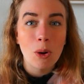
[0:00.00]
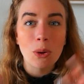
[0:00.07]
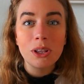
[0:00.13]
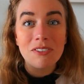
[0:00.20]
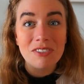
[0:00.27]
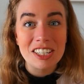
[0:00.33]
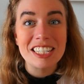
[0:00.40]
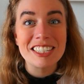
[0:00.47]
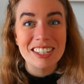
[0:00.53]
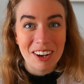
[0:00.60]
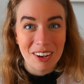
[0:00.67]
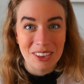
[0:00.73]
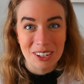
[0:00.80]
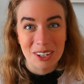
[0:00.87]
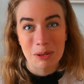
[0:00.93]
all of these
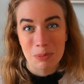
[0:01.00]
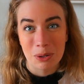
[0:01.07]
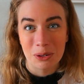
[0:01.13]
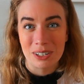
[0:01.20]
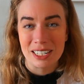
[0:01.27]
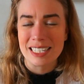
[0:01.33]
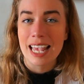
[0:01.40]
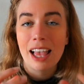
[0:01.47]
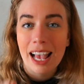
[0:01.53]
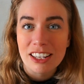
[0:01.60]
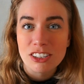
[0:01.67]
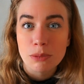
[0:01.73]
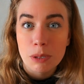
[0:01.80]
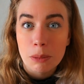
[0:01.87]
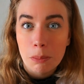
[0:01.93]
other components
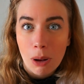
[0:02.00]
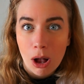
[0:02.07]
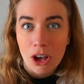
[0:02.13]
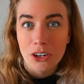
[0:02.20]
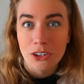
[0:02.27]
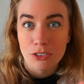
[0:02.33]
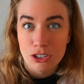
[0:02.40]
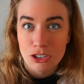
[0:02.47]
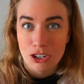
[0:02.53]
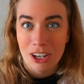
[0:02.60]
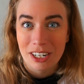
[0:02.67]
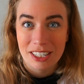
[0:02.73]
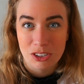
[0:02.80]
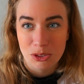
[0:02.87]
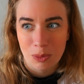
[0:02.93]
has to be part of the
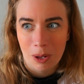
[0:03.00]
journey as